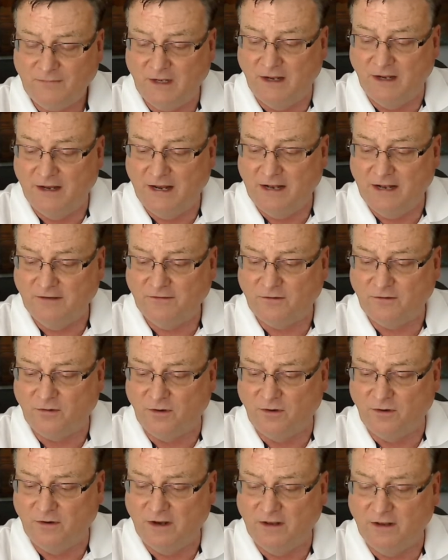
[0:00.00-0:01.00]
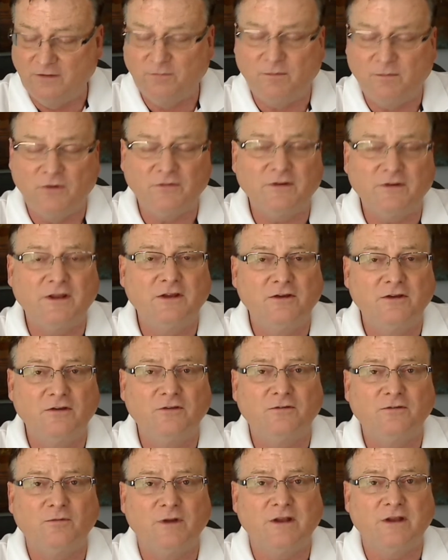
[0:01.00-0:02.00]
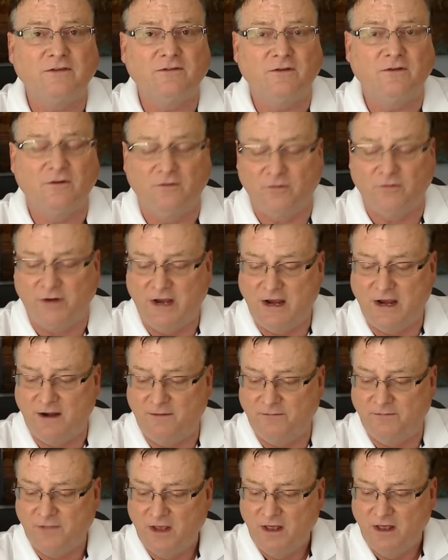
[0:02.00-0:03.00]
Now that's true. It is mostly used when it's green.